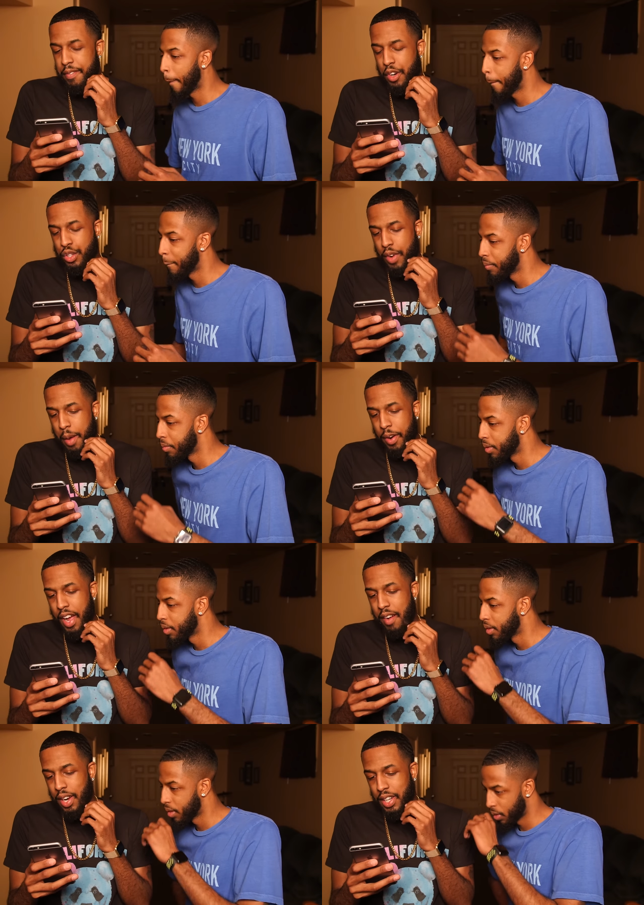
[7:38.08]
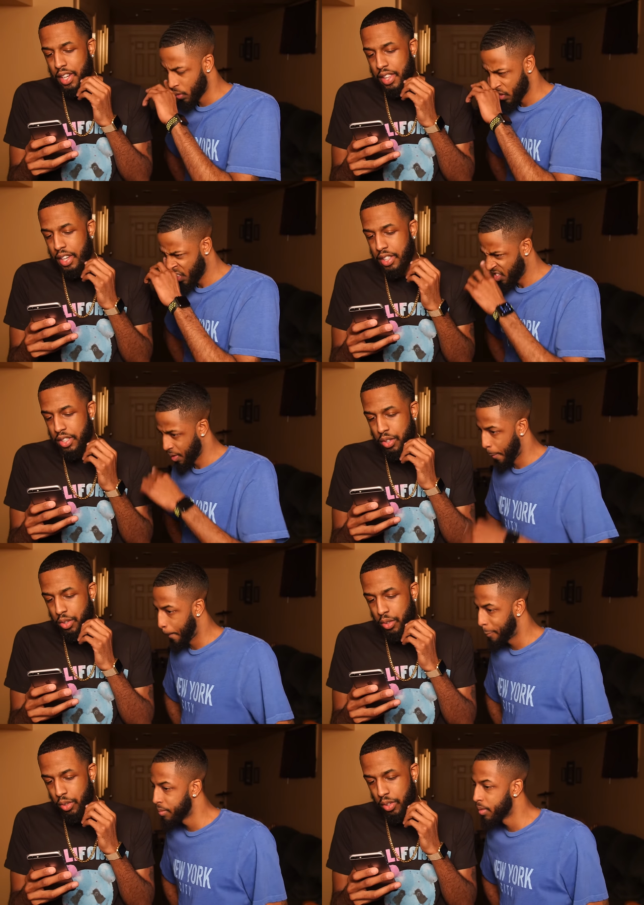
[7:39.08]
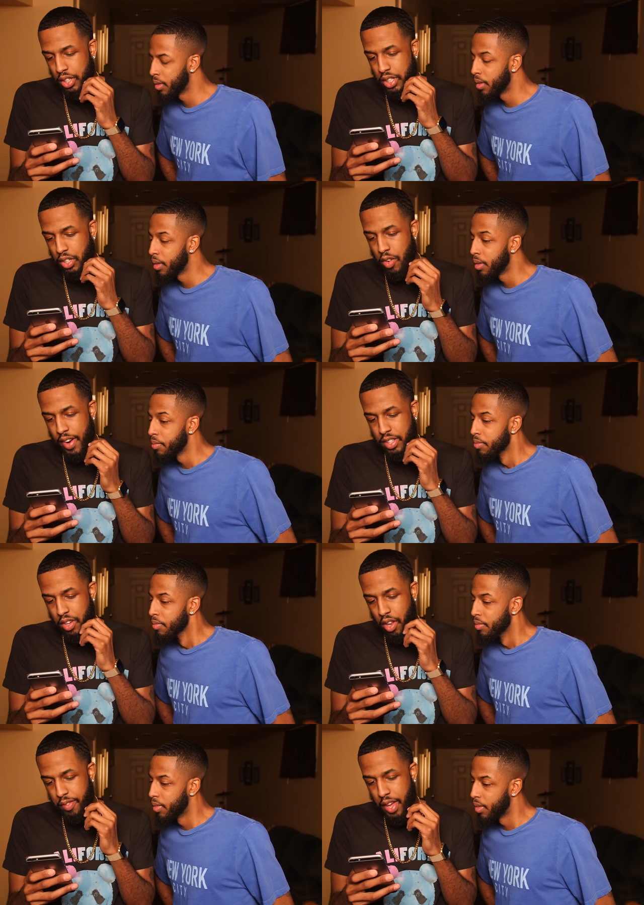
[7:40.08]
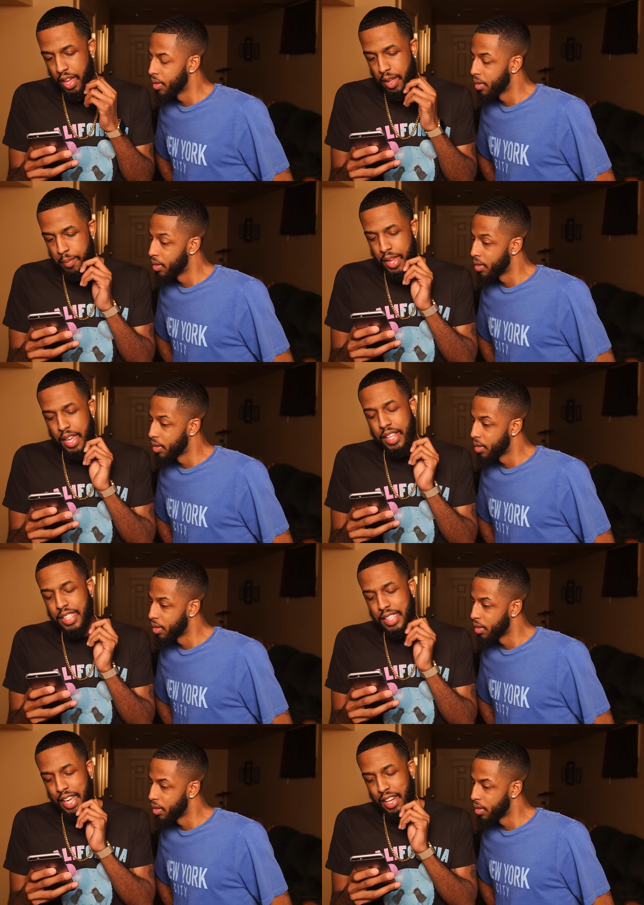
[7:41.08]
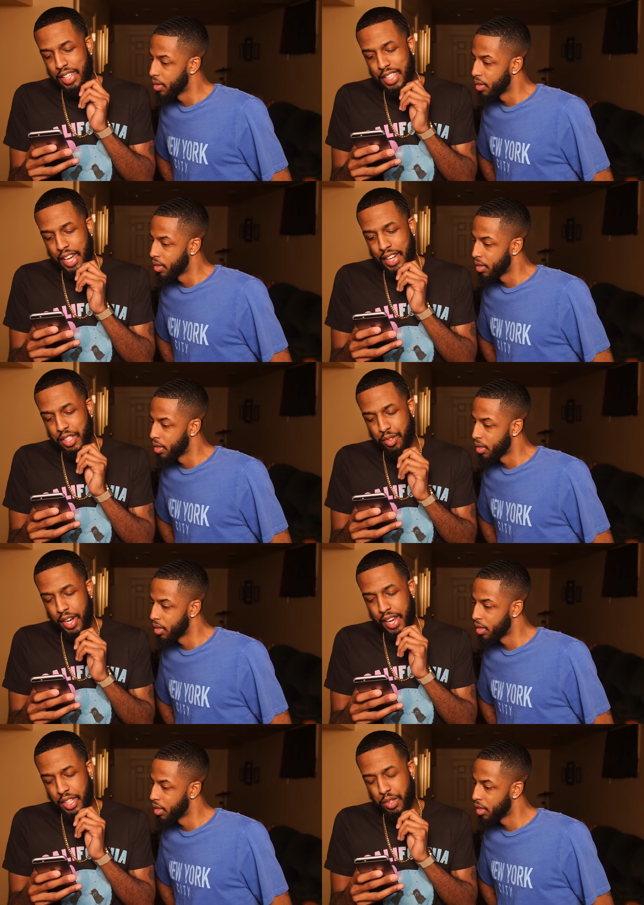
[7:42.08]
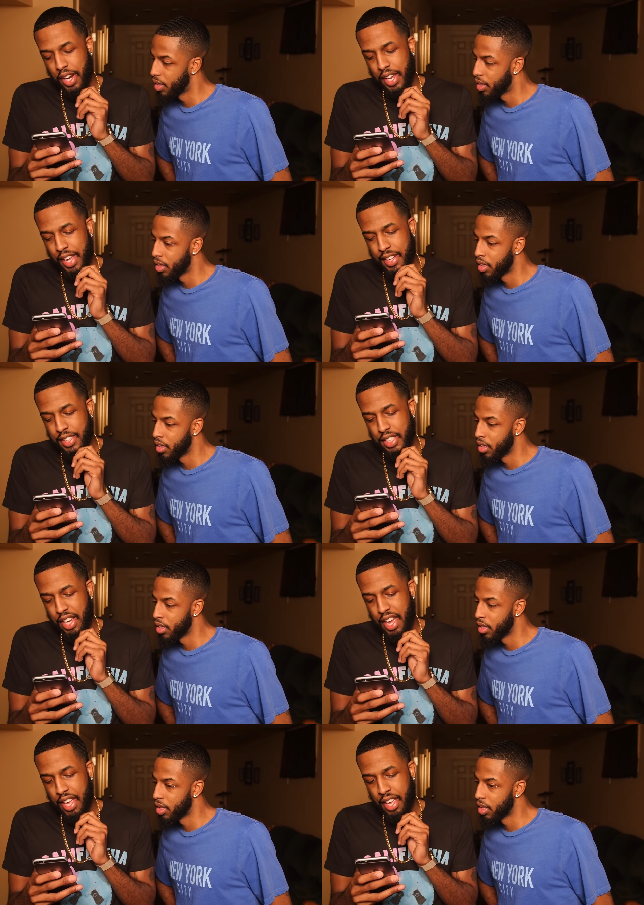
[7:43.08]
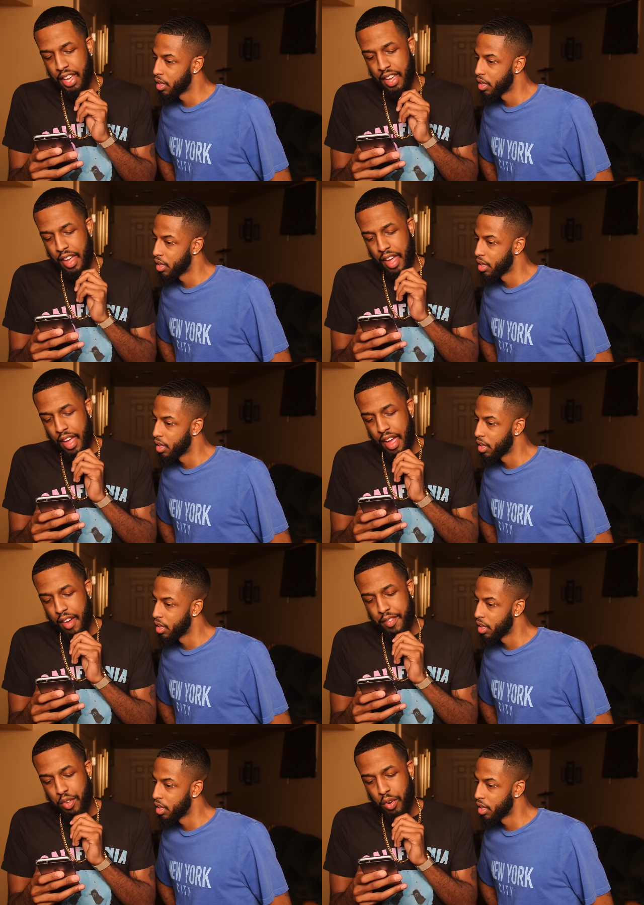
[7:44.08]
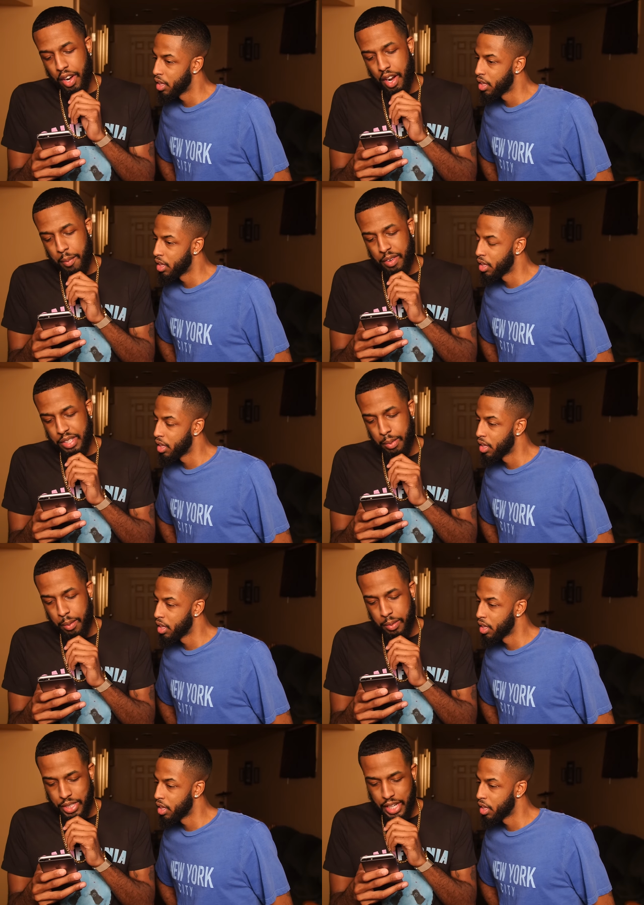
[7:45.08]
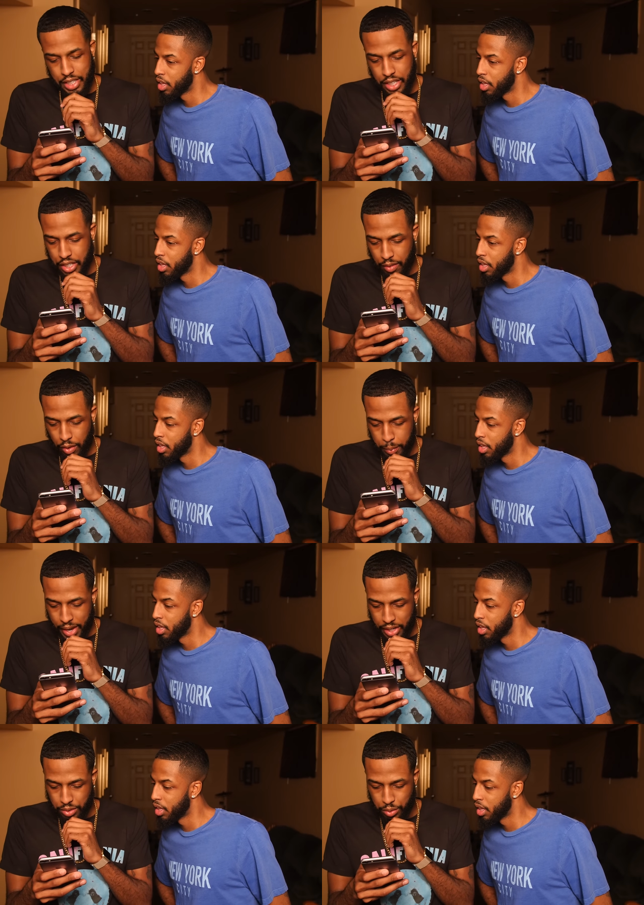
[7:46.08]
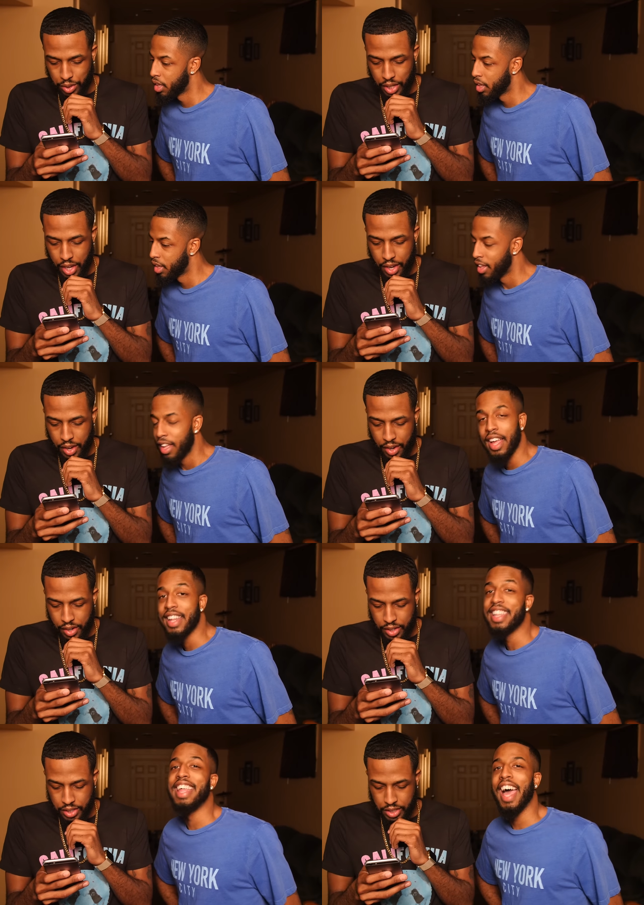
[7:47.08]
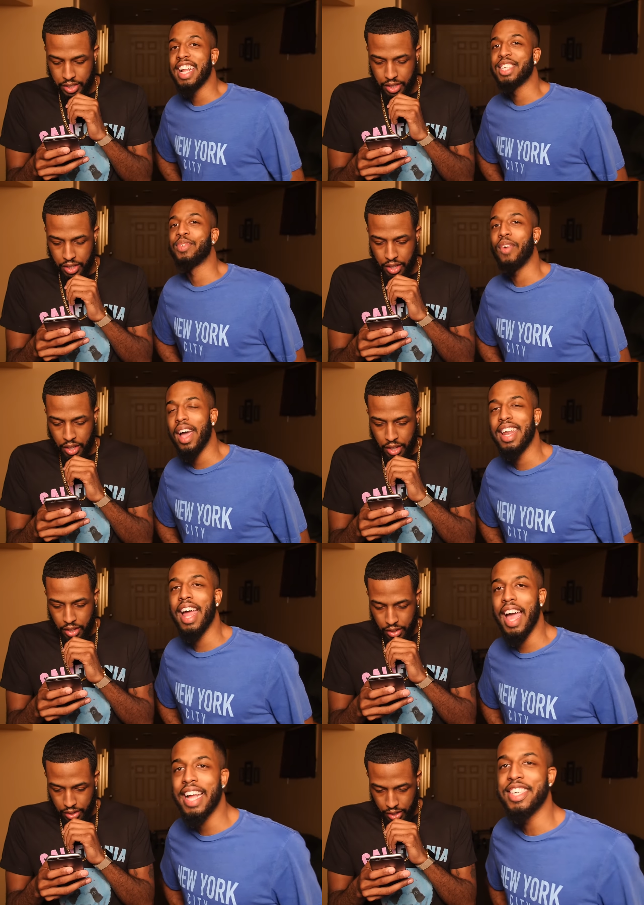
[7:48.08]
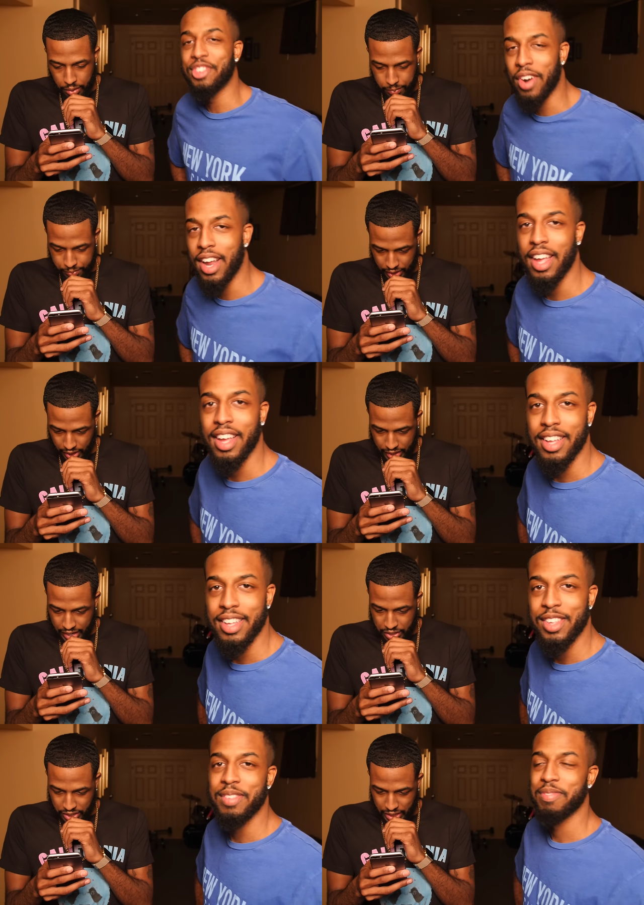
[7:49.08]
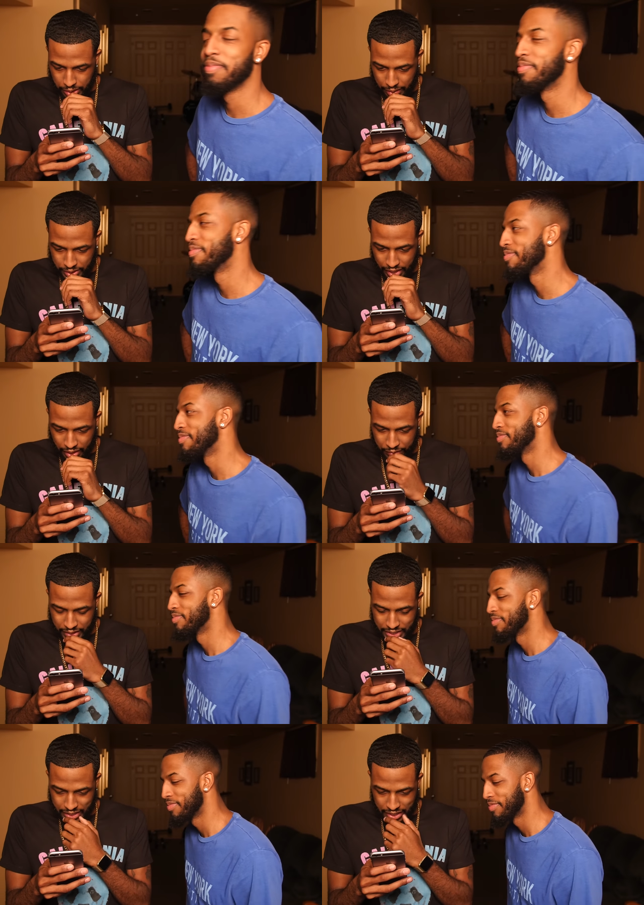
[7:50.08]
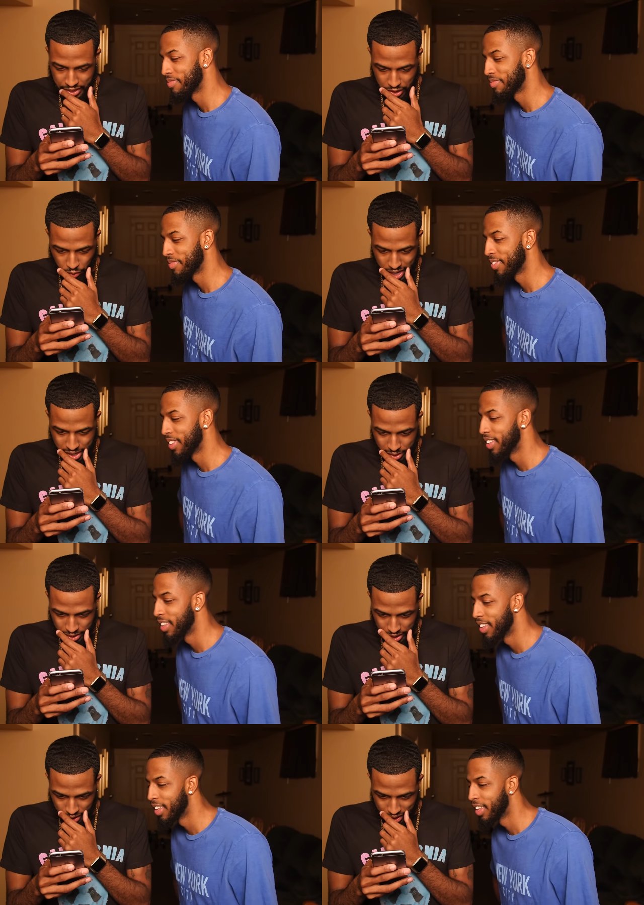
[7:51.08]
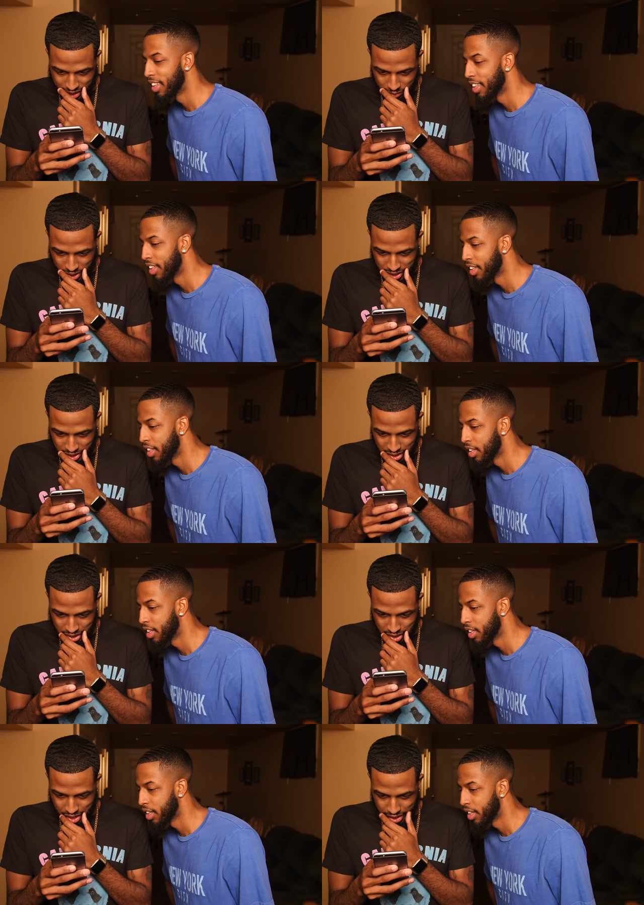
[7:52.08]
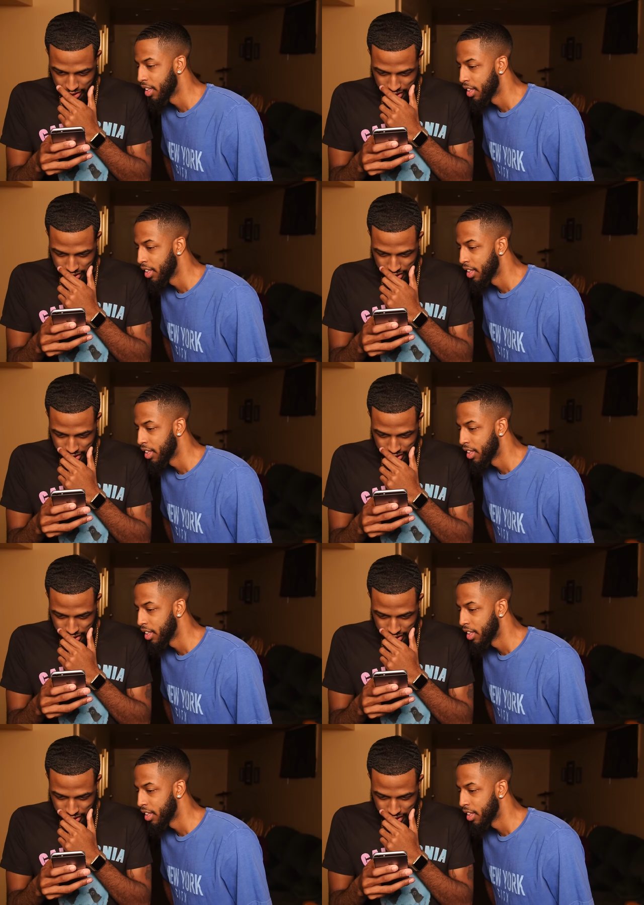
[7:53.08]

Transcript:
Speaker 1: the first rapper ever inducted into the Songwriters Hall of Fame. This is likely a shot at Drake. Drake and Jay have thrown a number of subliminal shots at each other over the past three years. That is right at Drake. Kendrick seems to have taken offense at these grandiose de- declarations and